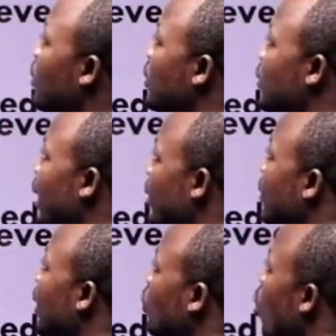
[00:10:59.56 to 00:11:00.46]

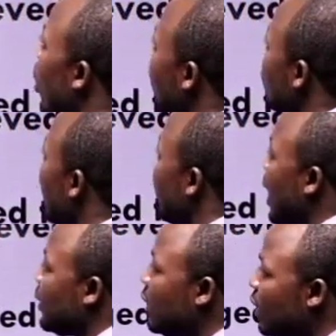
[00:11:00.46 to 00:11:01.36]
decided that OAU had
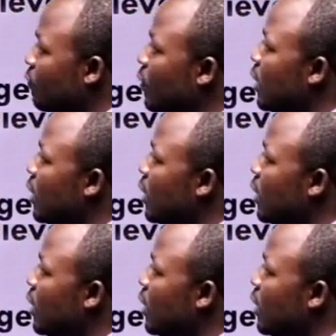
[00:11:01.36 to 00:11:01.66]
achieved